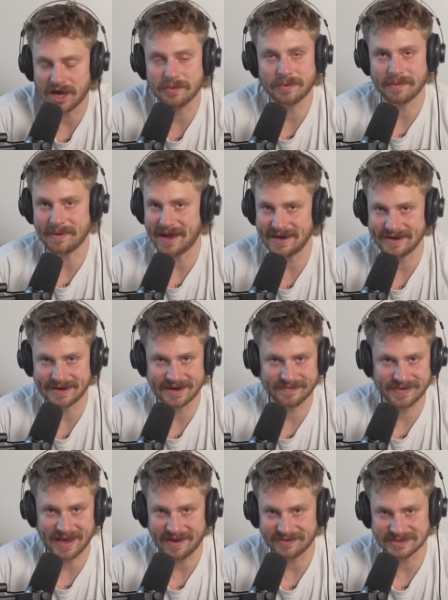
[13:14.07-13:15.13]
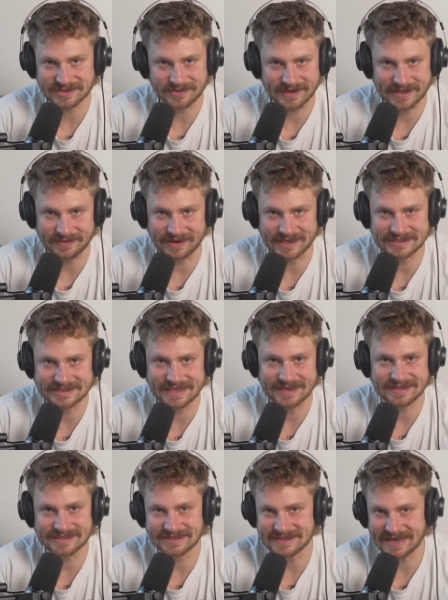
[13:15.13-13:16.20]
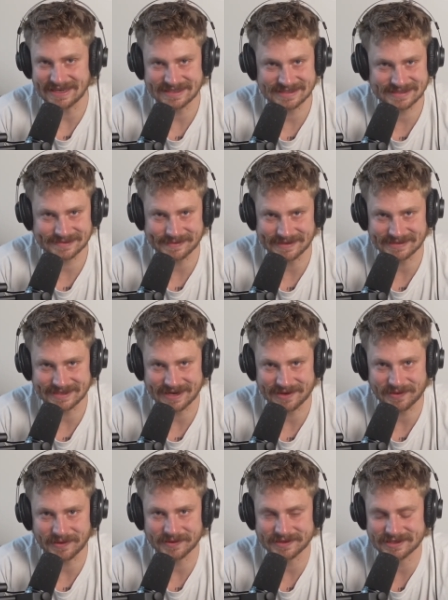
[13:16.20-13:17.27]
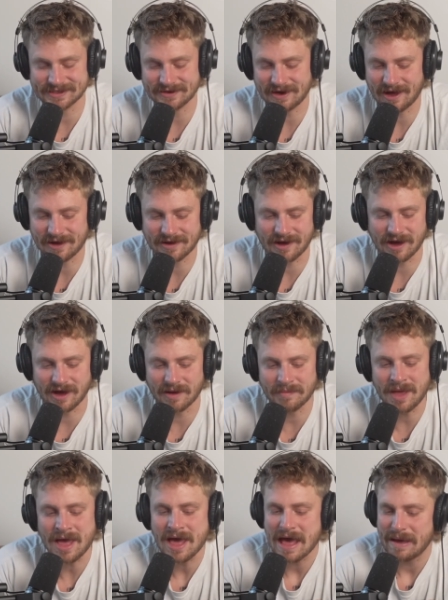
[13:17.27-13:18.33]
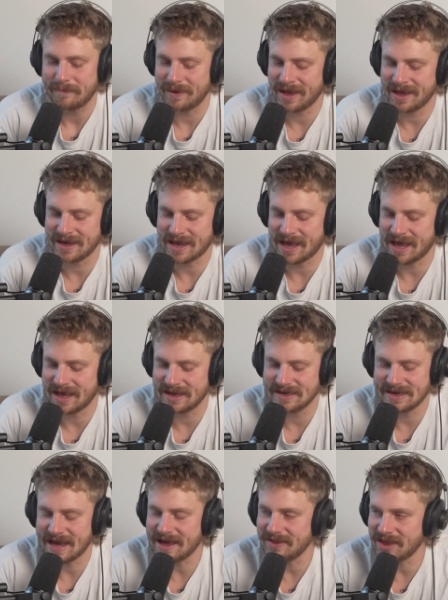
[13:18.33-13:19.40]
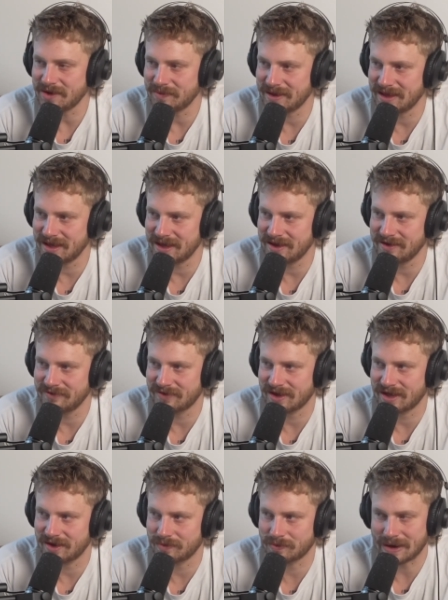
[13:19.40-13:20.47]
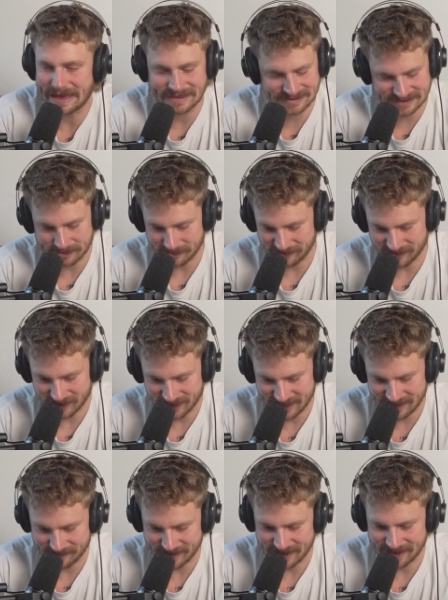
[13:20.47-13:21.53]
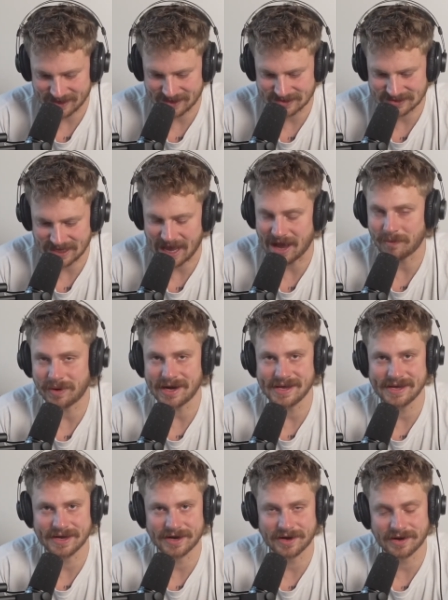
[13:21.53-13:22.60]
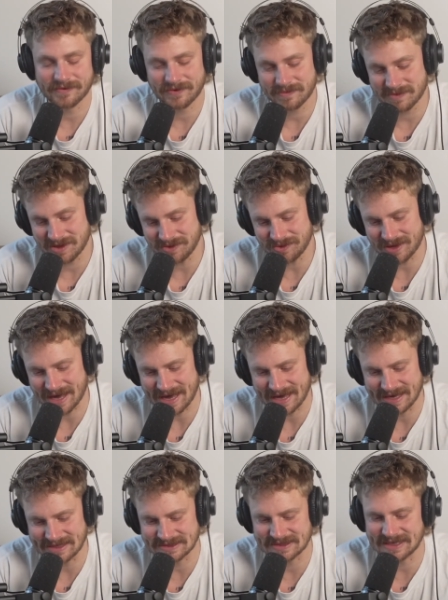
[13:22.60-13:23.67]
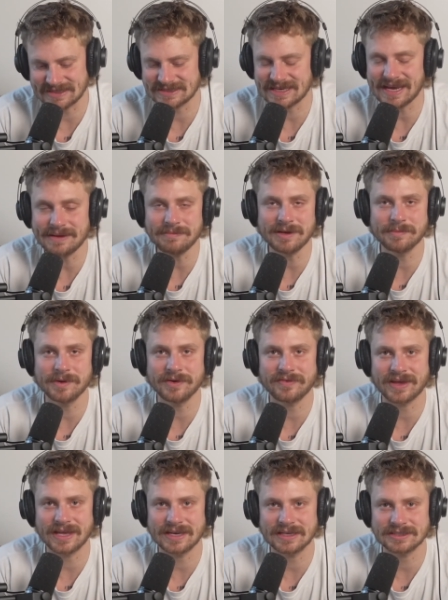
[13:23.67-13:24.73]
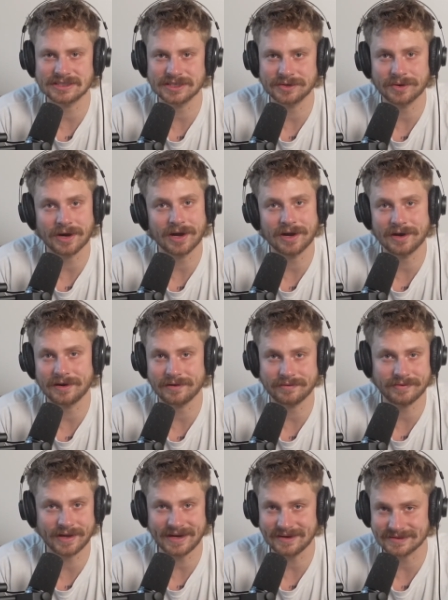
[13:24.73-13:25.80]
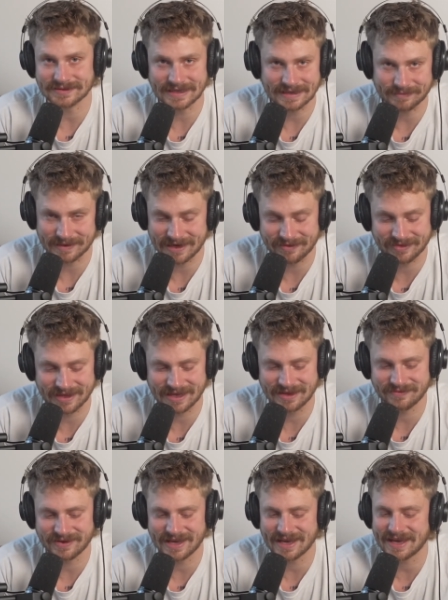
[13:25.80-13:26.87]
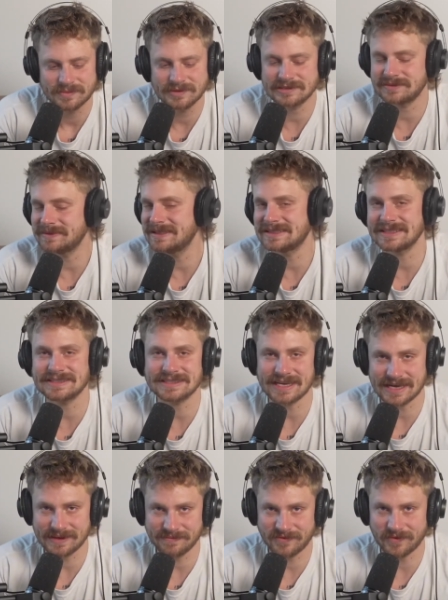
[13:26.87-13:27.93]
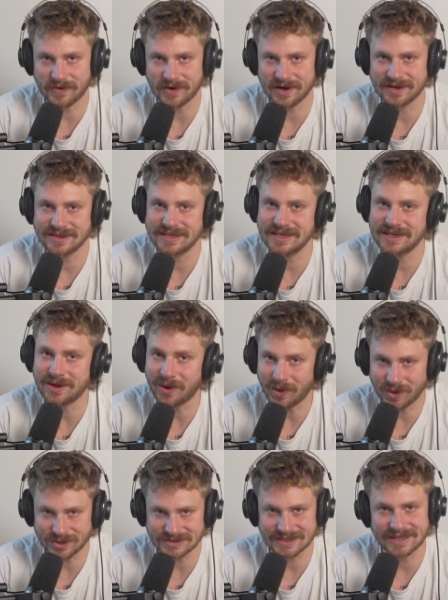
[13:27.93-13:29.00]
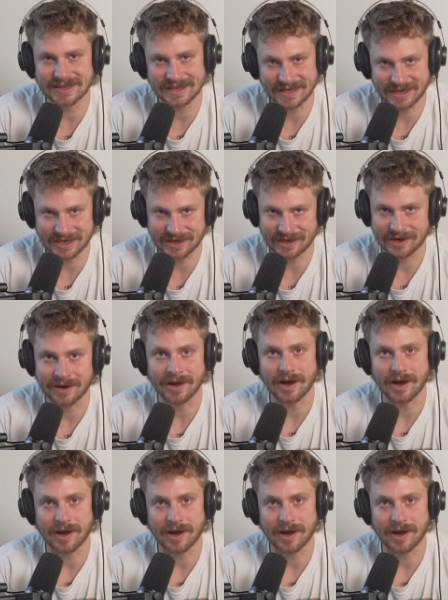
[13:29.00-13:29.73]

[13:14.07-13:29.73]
A reminder, if you have a story you want to share, to send it to spencer@cultleader.com. But now that we've read some of your emails, I want to hear from you guys. It's time to move in to our final segment of the evening, which means it's time for the Cult Leader